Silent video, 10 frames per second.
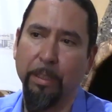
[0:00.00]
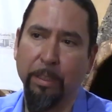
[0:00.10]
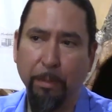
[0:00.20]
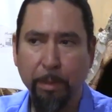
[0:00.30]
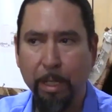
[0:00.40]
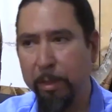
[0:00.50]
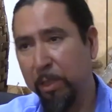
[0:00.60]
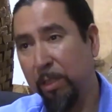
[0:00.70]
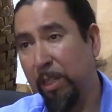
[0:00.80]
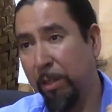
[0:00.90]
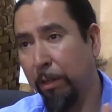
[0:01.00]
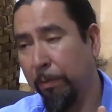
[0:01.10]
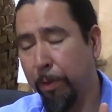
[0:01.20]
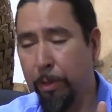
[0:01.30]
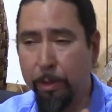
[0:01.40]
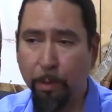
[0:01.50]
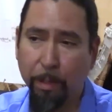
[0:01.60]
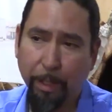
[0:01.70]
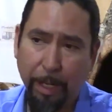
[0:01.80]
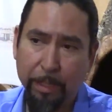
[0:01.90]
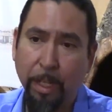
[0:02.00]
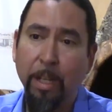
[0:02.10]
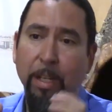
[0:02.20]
and sometimes it's either the first or the last,